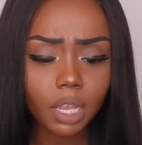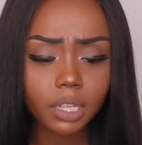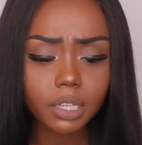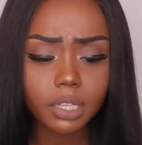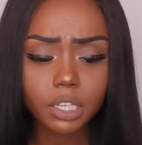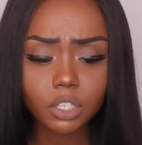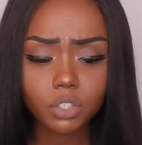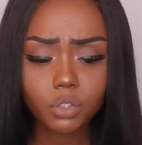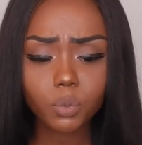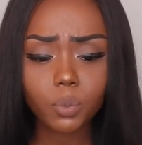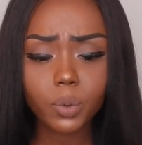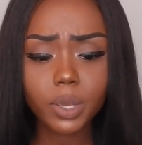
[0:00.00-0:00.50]

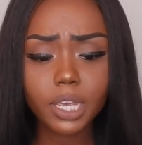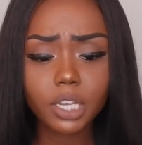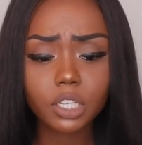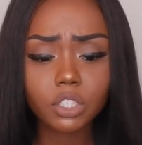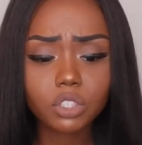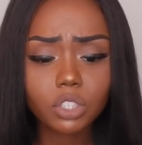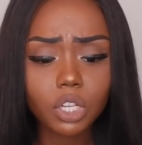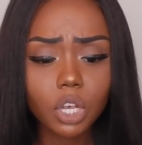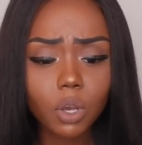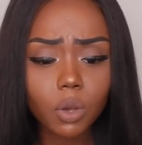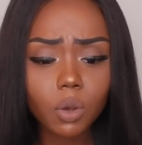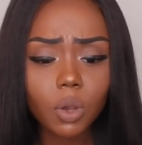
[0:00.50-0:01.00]
this wig.
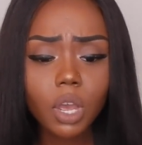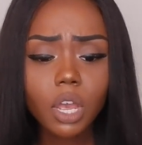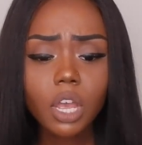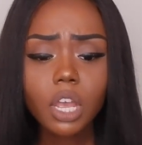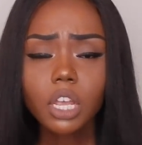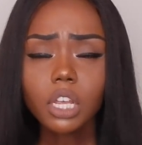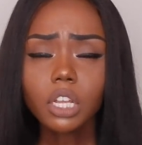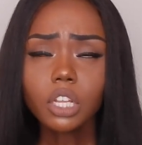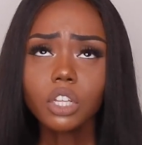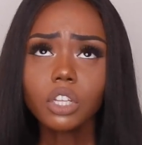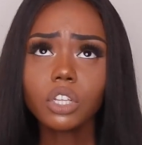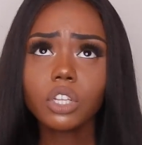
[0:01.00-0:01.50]
So
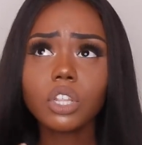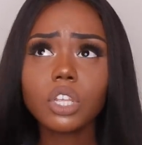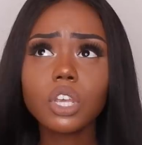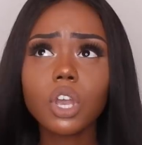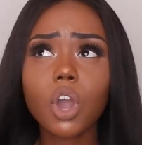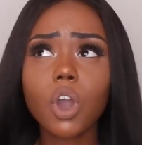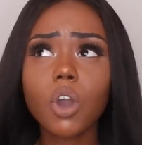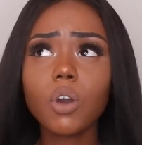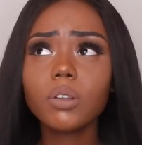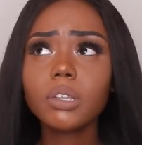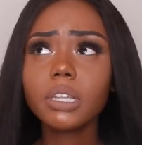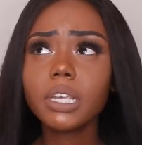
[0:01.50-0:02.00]

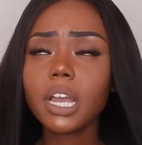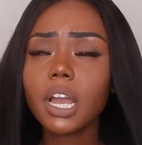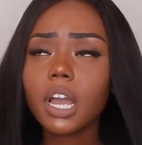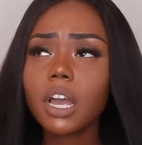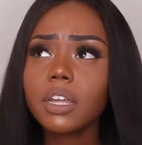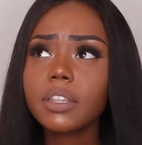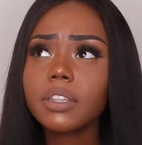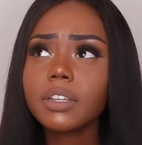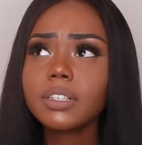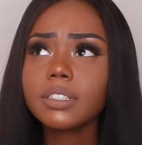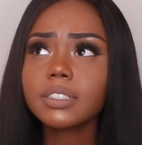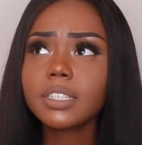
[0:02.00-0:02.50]
the only
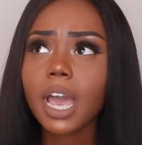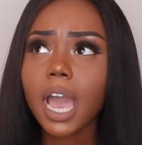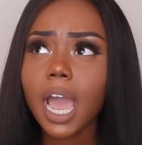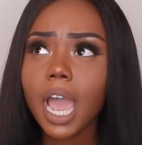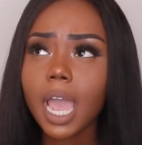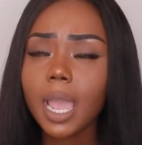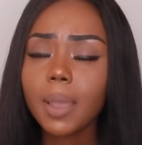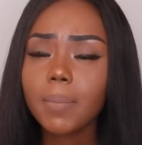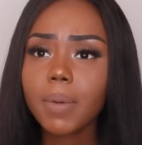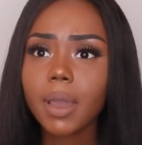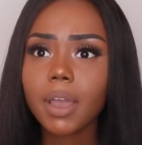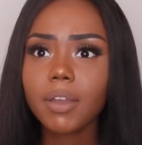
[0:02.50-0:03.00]
other
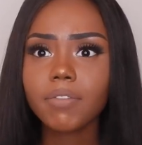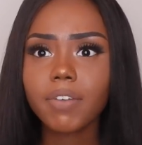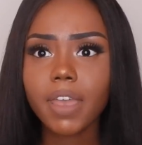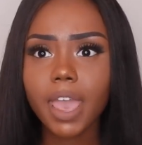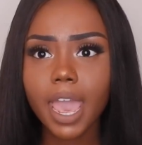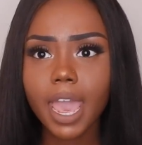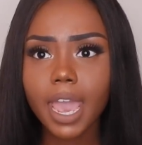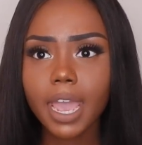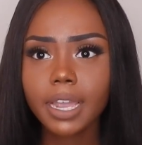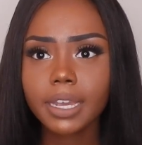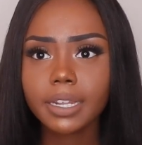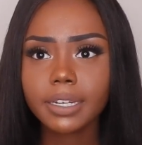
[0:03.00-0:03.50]
time I've
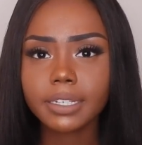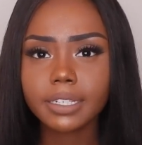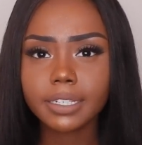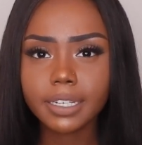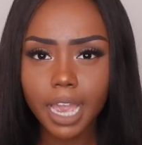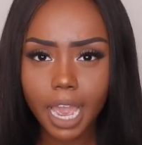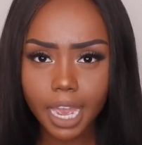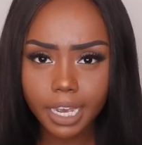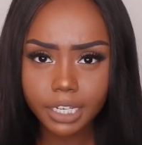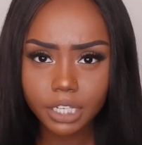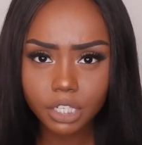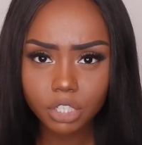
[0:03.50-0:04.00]
had
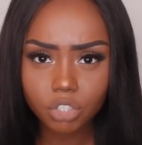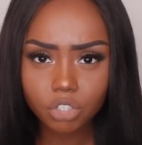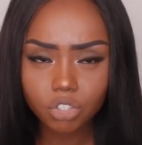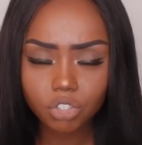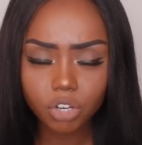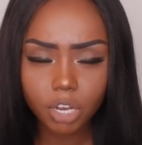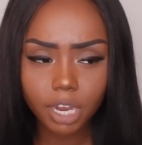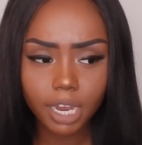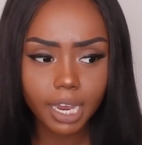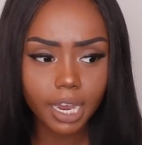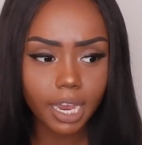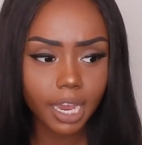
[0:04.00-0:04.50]
Yaki
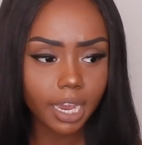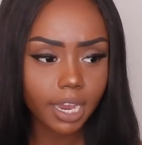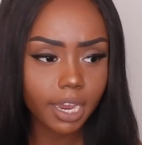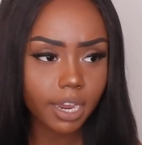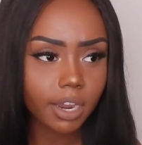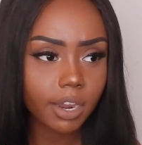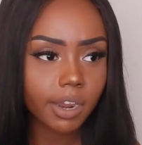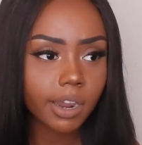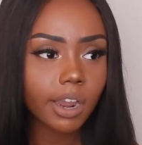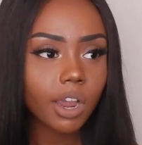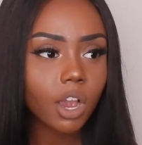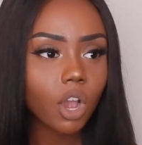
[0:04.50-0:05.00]
Straight
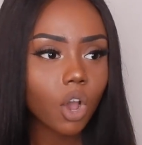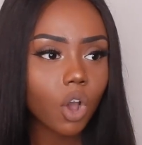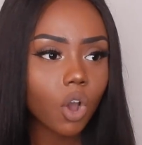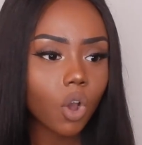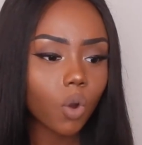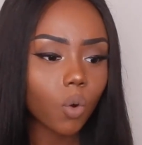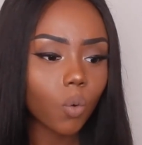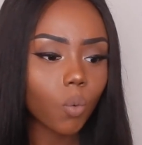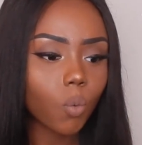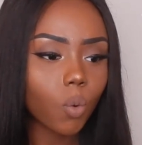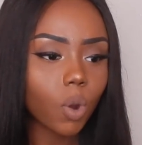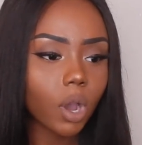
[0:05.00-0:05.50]
hair
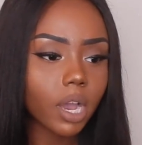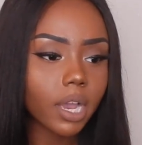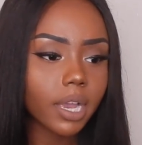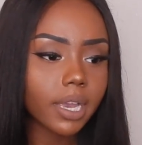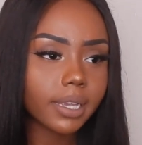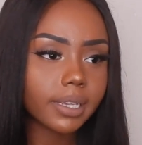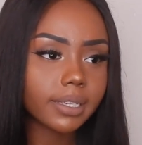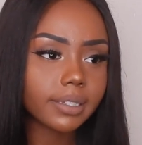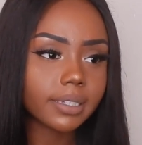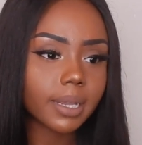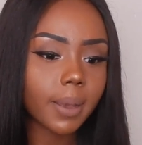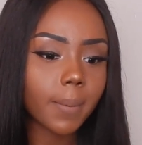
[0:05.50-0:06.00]

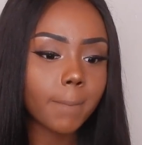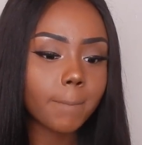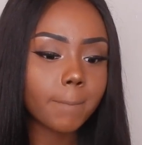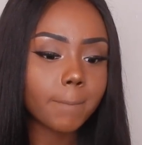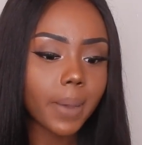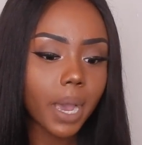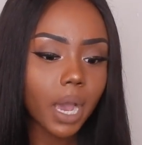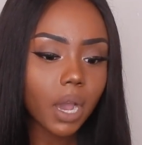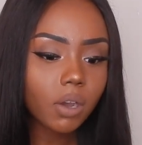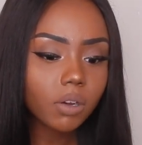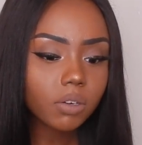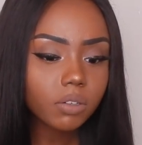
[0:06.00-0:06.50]
was
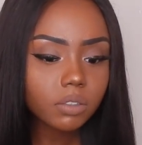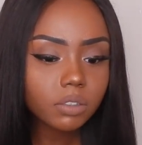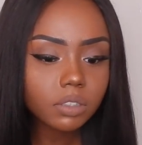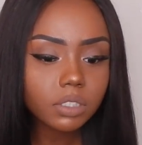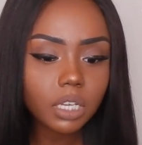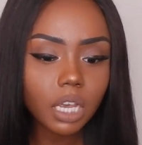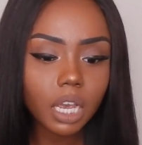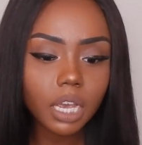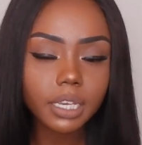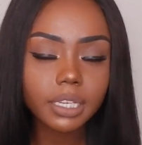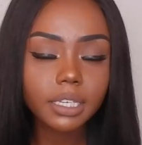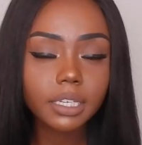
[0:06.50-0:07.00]

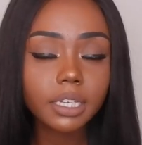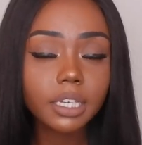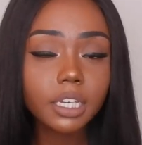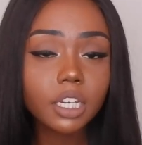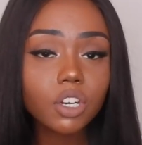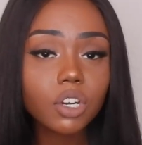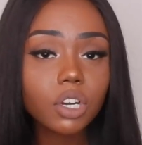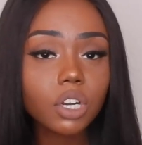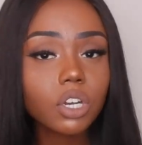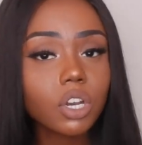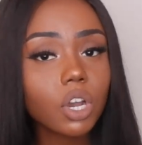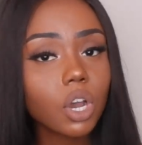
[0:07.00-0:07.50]
about a
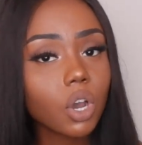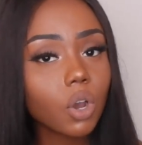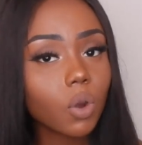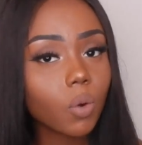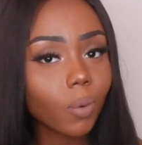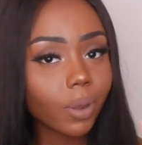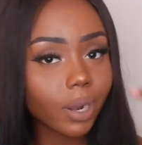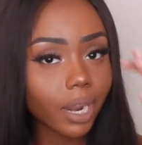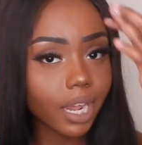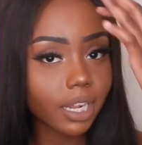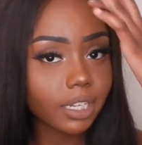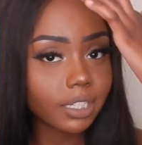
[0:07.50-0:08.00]
year
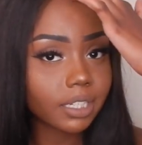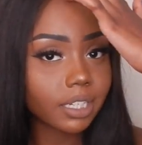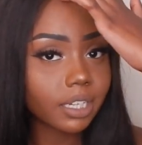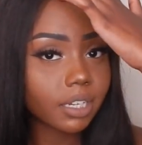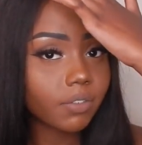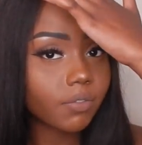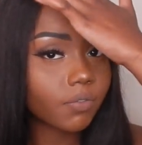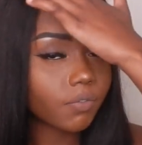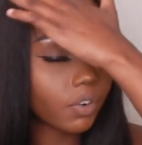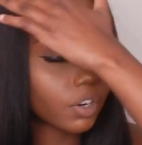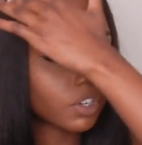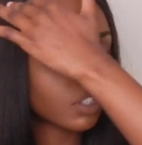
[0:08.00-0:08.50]
ago when I
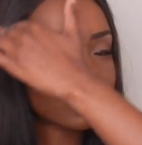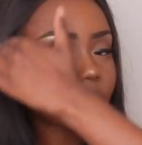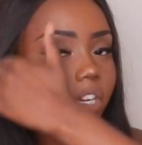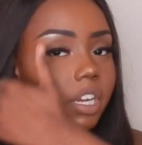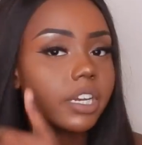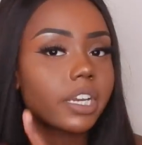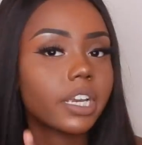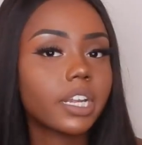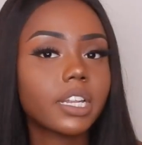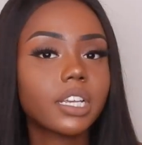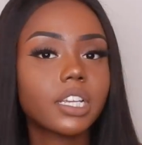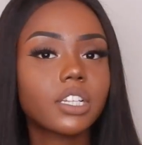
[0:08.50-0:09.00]
did first
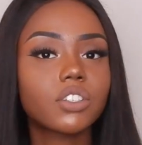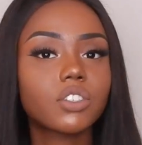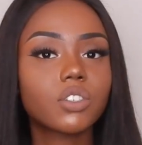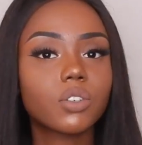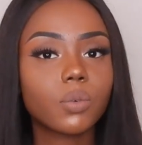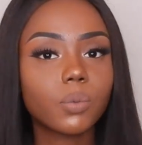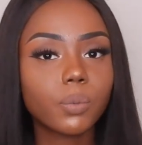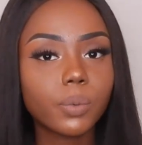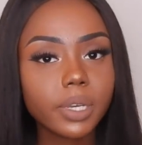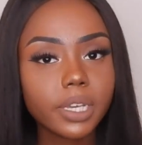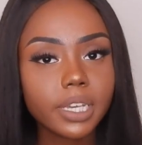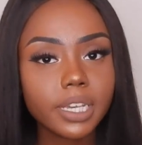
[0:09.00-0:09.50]
start getting
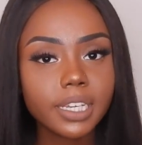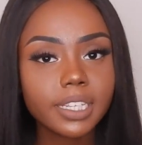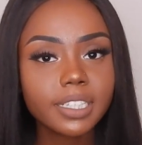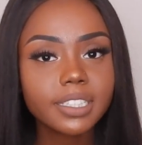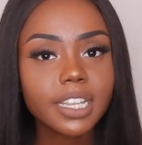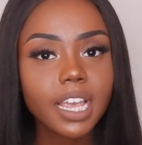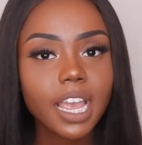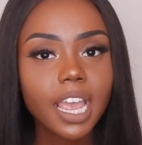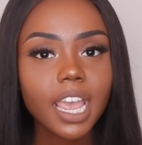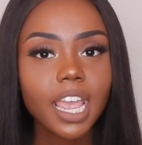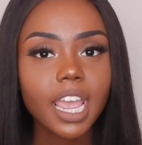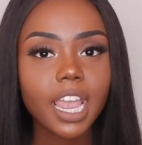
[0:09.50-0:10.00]
into
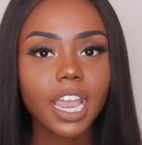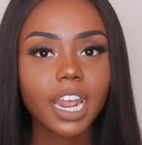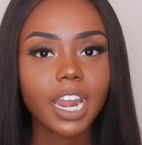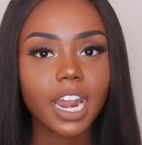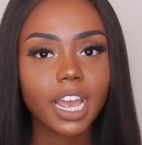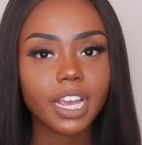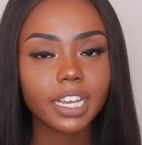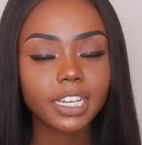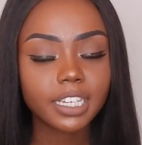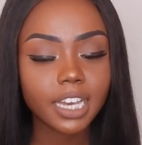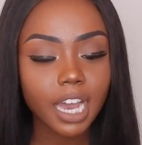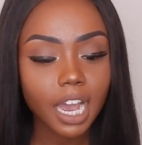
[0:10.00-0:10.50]
wigs, and
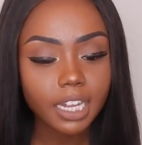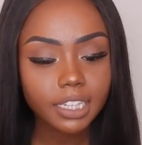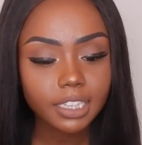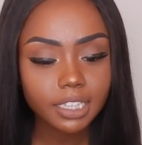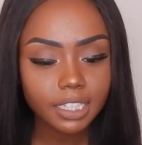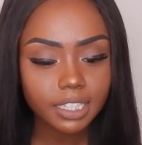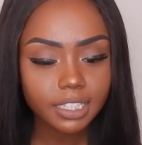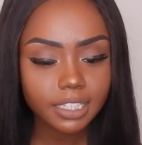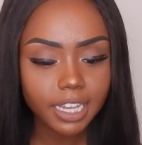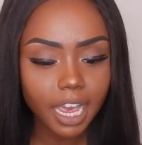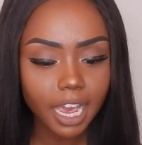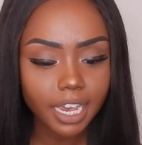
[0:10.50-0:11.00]
I
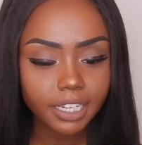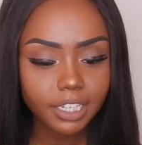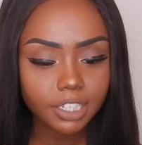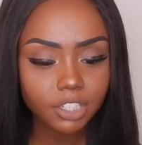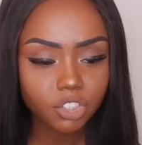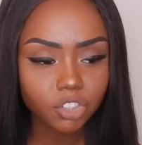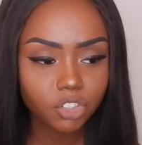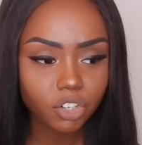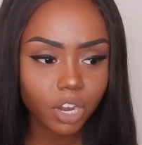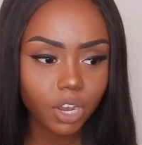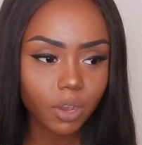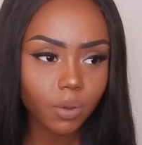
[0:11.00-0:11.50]
got this
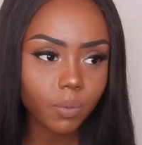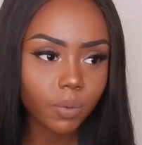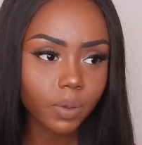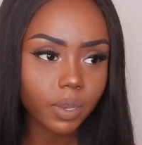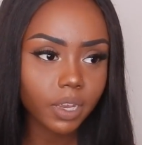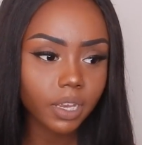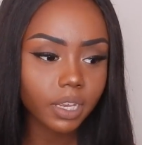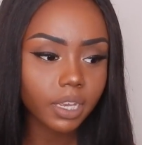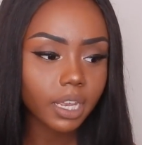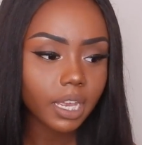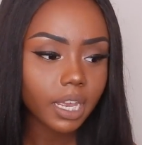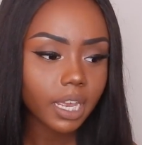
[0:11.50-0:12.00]
Yaki Straight
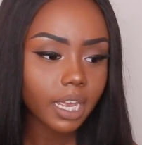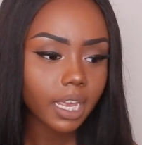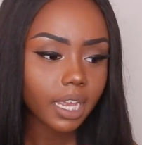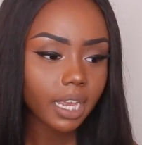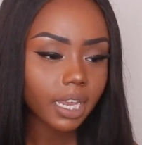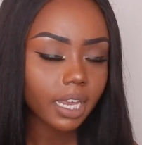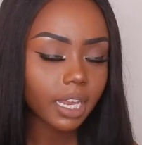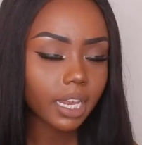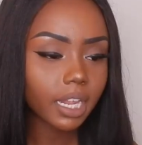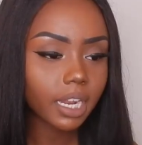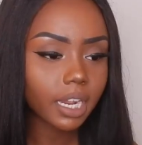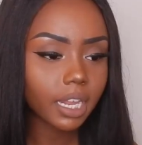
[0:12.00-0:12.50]
wig.
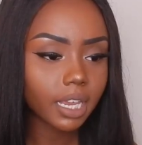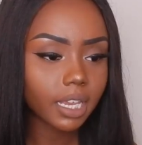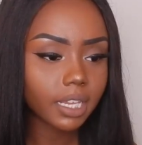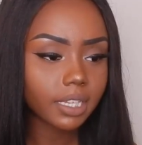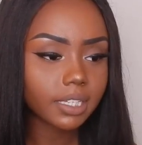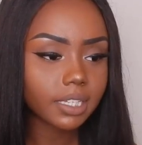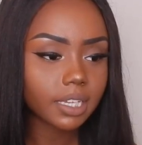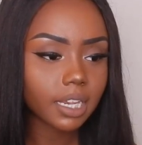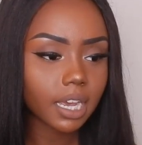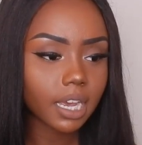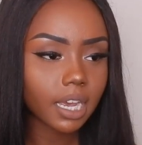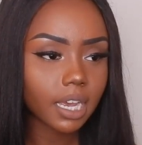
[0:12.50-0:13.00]
It
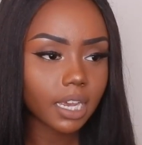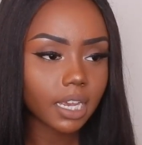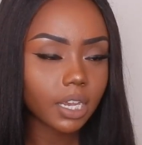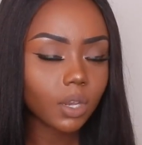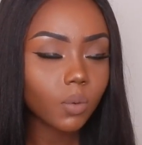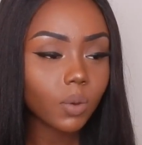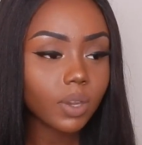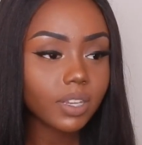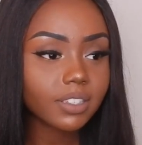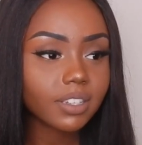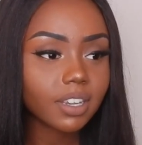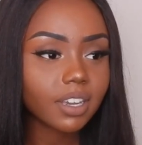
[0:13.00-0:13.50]
is uh,
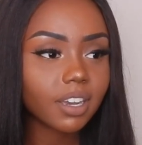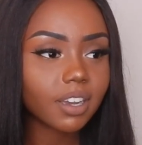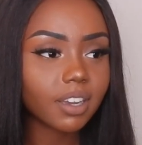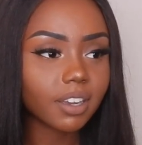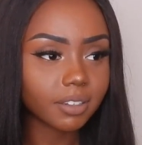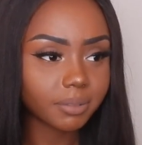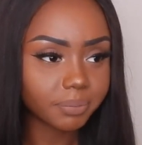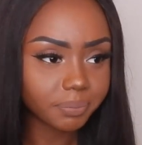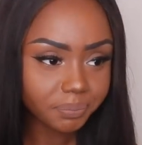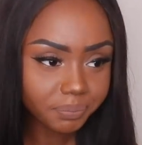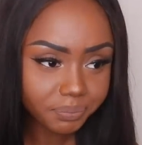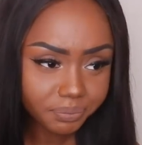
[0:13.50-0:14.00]
it was
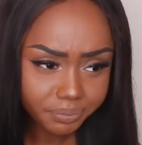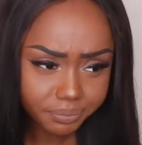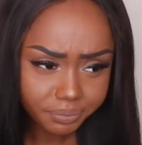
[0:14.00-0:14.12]
a